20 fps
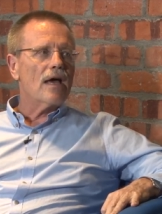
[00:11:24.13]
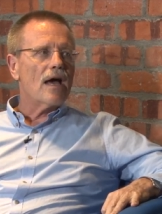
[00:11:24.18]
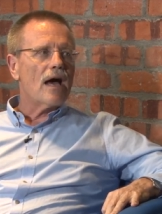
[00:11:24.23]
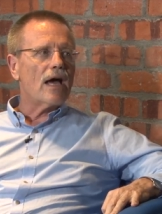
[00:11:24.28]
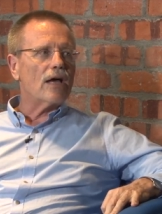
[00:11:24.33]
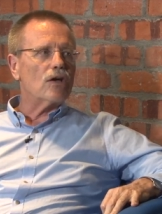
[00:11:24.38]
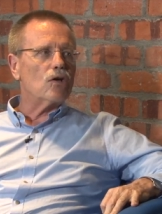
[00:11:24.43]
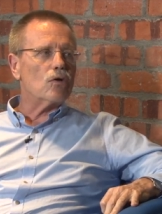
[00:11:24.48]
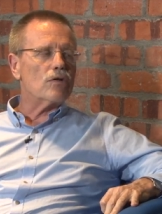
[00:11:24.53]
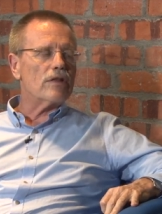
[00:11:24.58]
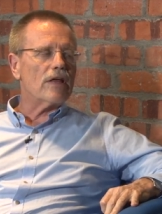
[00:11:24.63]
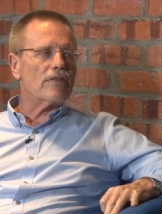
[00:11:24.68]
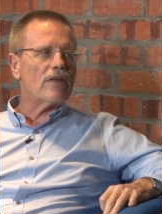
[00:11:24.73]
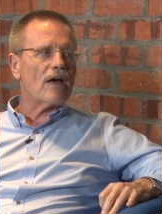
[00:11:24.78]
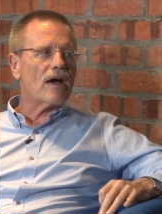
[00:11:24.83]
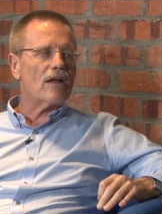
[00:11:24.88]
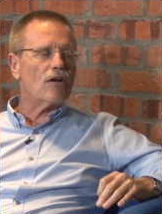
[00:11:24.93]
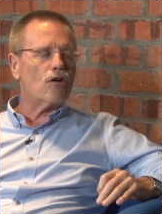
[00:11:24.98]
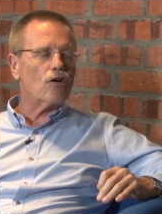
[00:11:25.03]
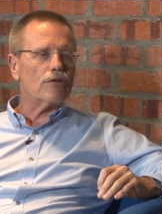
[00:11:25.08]
I know that there
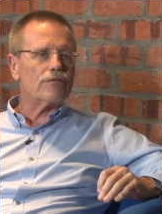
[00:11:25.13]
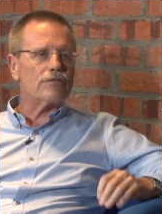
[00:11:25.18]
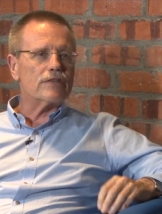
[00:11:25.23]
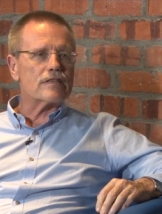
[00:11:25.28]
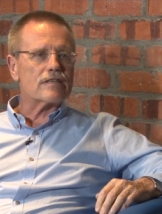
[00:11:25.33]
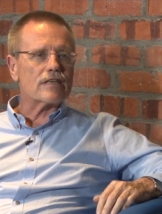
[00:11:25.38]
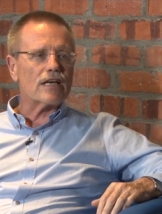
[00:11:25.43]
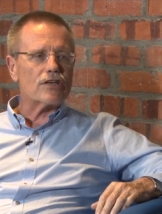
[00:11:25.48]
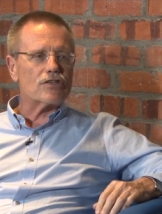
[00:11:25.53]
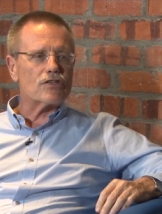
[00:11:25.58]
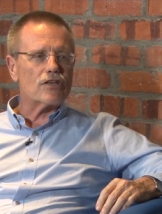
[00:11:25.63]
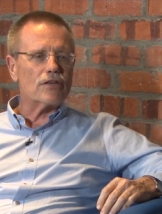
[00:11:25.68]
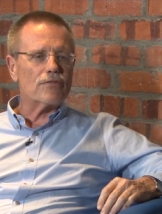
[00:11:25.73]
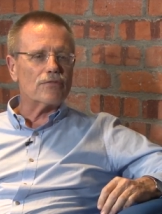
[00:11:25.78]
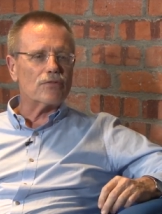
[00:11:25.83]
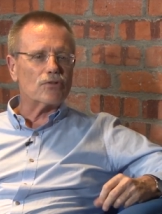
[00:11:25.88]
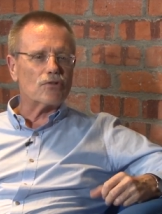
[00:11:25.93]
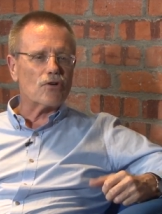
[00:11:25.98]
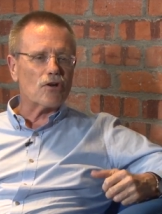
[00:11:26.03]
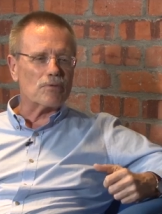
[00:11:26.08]
are a lot of discussion if
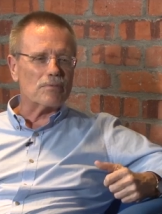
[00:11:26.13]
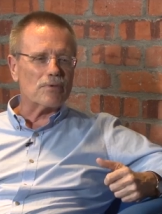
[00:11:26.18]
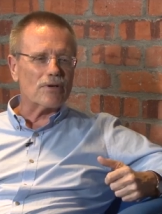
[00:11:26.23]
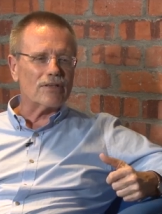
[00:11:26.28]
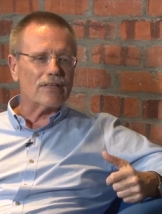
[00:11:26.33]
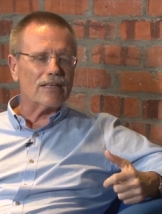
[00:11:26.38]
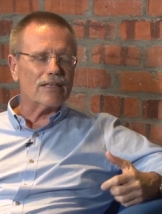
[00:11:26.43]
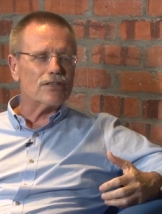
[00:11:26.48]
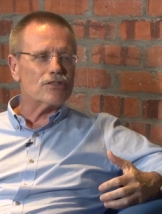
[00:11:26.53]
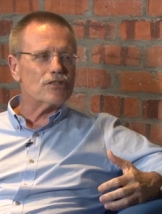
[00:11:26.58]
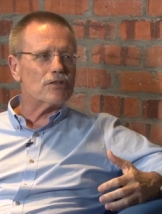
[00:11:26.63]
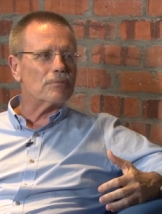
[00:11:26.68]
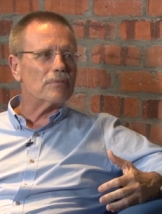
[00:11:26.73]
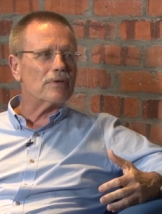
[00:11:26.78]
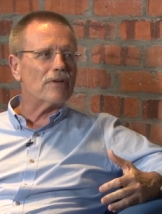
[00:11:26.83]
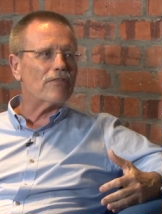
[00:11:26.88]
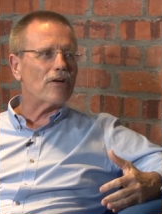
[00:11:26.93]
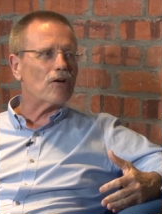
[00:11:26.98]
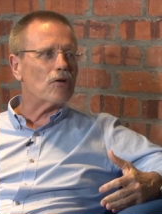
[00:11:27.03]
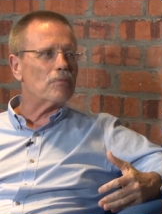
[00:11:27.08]
you talk about leadership
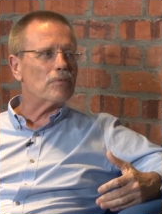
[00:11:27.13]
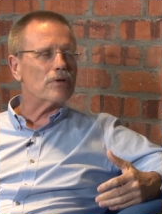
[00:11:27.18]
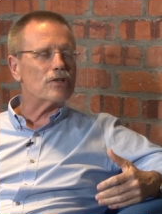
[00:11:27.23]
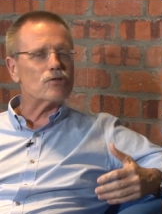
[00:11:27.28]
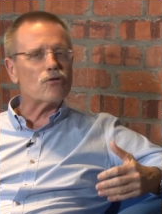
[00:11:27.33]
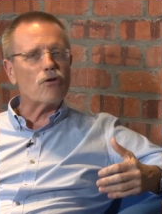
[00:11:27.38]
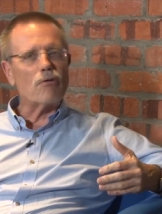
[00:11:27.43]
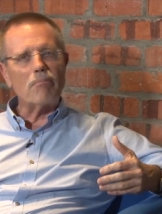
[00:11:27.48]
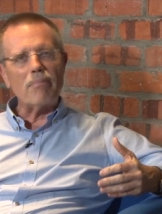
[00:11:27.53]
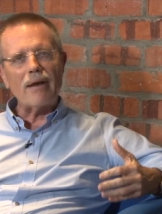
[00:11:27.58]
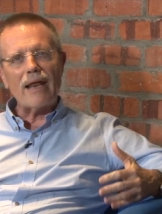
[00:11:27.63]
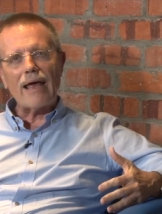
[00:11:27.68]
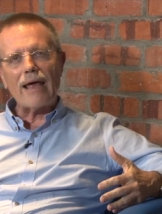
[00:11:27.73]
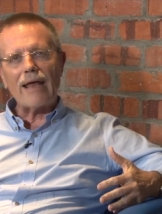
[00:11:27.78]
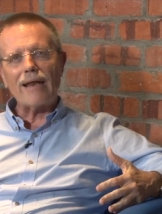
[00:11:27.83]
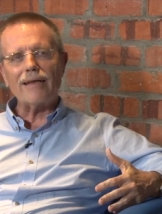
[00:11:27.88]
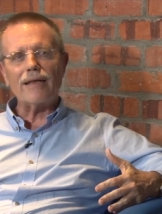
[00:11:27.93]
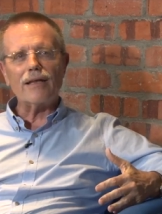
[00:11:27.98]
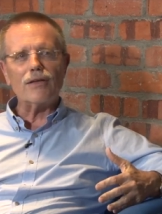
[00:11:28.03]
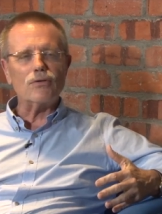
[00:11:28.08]
development, it's all
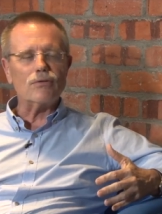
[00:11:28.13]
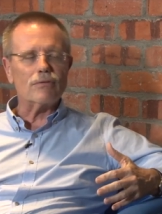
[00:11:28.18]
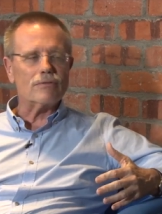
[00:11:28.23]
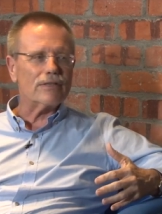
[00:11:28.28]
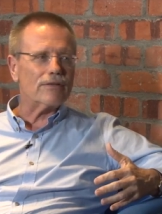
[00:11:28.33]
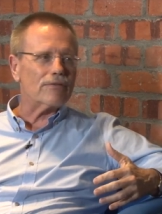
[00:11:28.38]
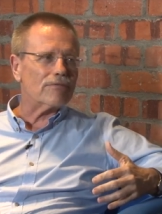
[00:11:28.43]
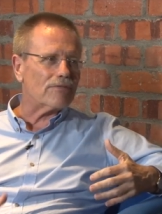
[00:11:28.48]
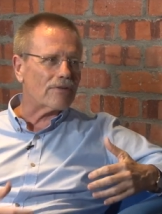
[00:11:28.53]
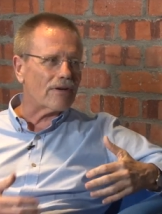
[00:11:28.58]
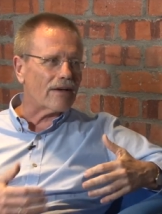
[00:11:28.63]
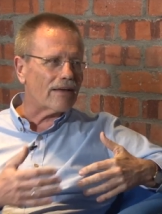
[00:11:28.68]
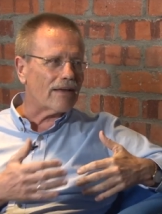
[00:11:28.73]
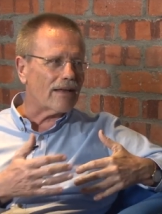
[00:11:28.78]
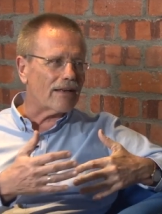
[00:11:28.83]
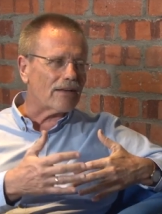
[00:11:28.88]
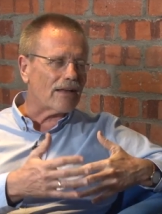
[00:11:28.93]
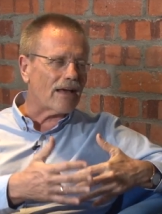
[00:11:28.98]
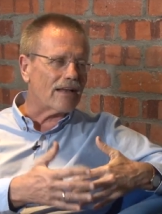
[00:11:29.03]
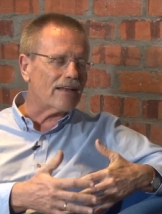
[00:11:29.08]
planned and you
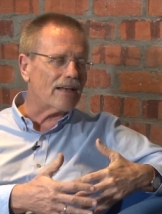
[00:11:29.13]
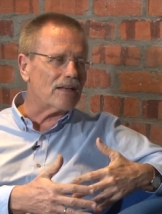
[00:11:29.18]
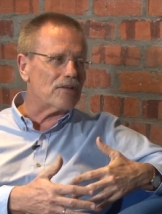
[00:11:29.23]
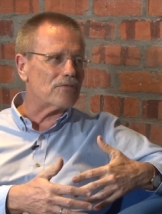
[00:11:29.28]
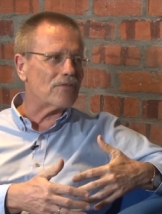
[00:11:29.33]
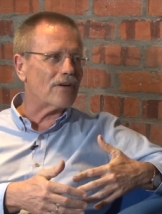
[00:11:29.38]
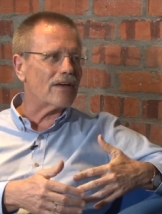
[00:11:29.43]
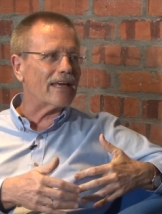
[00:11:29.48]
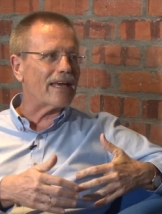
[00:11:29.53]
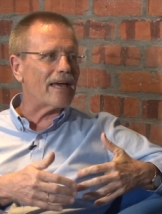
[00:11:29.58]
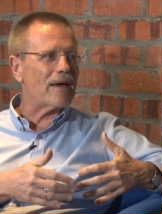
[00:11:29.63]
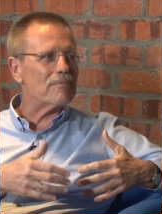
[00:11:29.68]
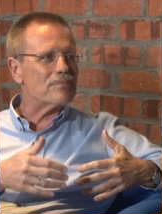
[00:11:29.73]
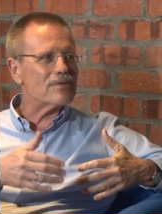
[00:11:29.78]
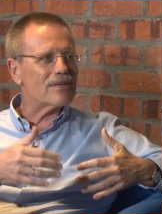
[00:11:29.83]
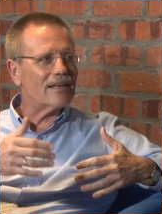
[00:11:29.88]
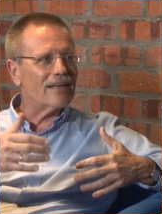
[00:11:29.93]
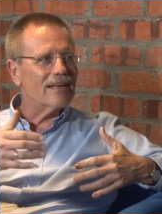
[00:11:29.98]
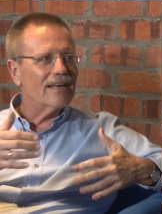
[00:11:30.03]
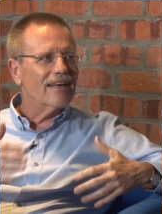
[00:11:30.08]
identify gaps
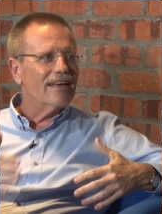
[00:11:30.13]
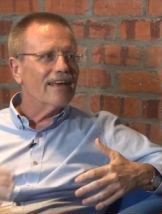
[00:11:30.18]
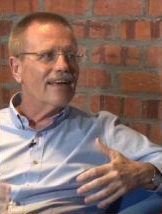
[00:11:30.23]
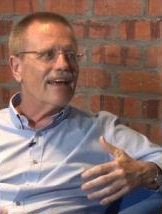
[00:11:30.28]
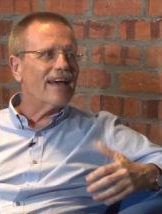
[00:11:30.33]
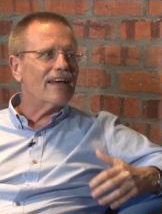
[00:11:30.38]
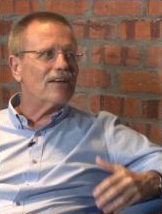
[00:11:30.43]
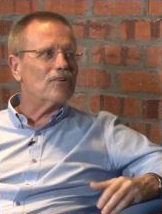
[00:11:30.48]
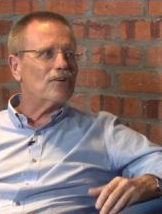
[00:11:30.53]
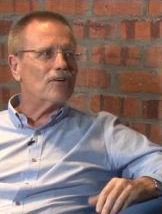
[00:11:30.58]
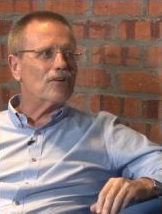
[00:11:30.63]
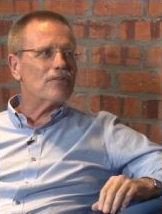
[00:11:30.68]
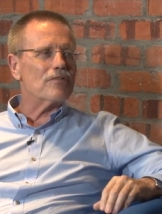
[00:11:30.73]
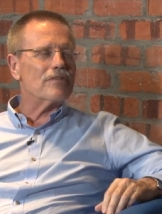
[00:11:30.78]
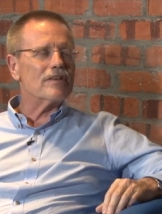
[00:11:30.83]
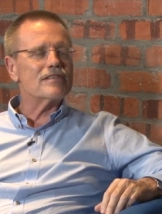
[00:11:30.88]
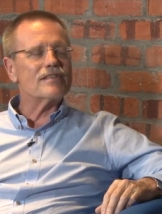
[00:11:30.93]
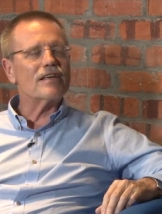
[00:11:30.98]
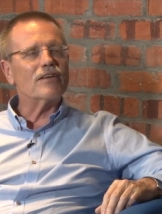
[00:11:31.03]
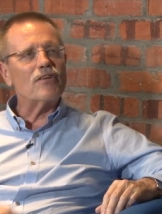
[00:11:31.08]
and all of
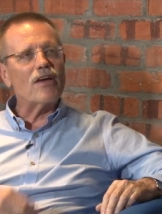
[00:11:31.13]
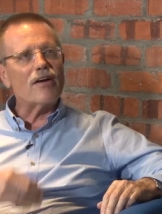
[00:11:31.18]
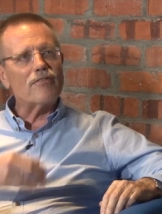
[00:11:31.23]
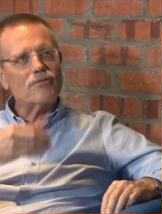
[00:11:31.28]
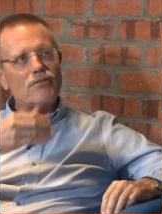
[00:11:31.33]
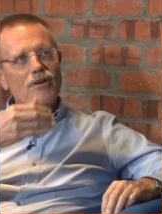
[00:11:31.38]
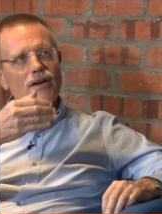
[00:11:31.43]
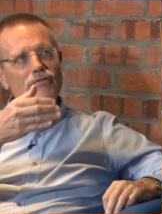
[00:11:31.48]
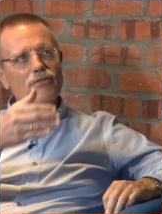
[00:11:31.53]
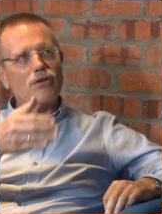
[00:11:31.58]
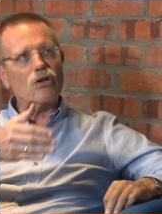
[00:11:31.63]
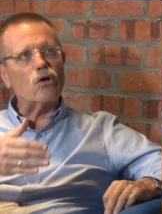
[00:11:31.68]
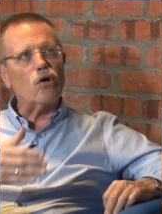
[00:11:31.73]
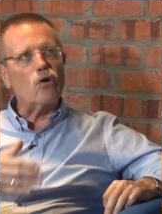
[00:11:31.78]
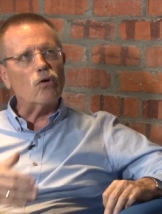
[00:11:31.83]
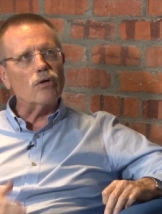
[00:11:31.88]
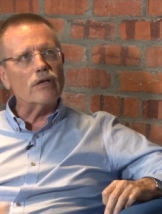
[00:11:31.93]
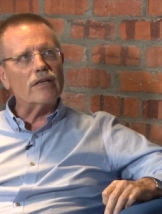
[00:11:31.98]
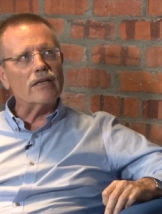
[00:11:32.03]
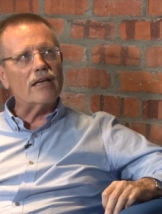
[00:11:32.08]
this and you have to have a
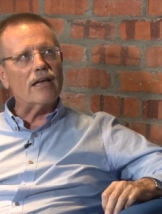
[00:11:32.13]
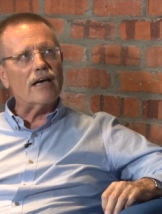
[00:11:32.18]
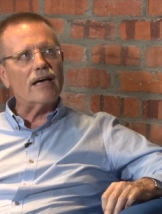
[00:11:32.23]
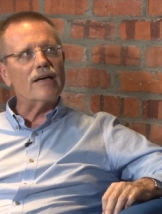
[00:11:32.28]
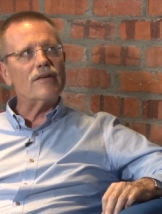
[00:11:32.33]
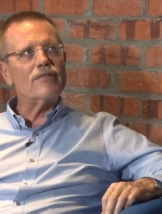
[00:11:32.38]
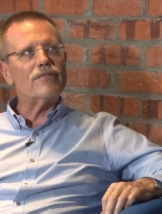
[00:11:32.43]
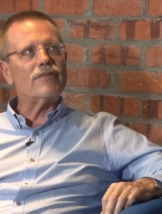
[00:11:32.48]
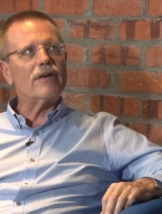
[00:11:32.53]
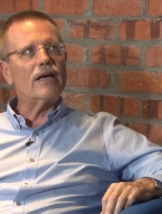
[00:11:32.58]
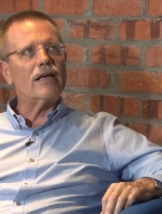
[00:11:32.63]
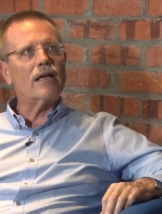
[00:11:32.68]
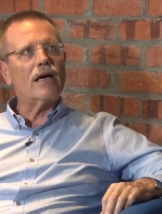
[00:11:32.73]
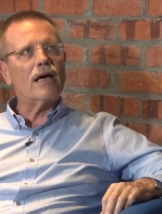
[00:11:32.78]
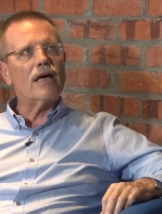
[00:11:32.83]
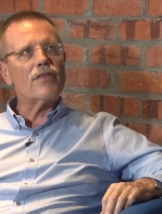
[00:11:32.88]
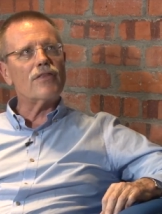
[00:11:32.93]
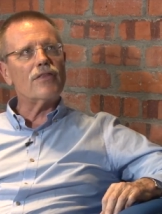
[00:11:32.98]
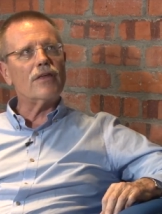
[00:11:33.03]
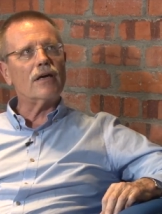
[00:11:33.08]
goal in life. And
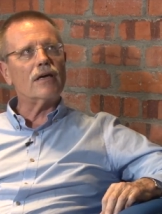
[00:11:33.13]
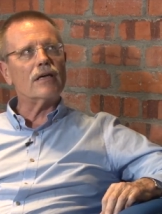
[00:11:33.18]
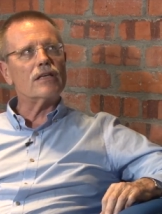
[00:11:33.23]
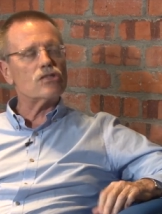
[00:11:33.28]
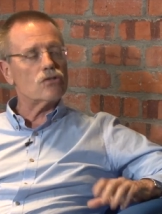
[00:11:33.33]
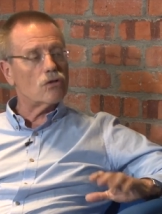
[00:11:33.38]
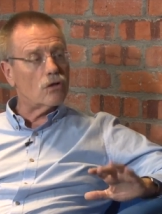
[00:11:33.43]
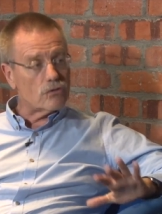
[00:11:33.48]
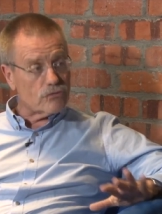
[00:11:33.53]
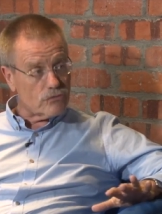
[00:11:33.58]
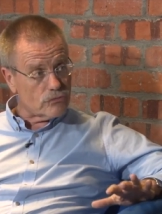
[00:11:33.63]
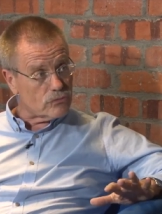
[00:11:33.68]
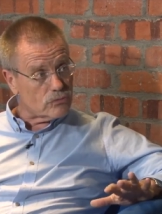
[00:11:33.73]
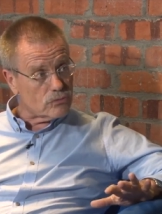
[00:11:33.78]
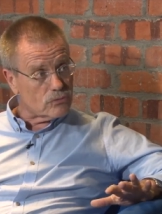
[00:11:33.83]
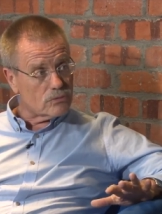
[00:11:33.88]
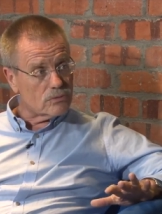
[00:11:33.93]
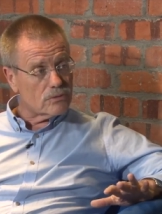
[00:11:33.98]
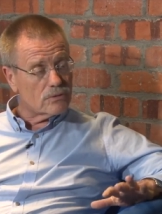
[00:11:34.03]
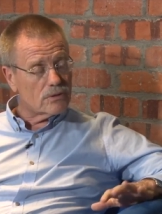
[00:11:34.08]
I think it's all true.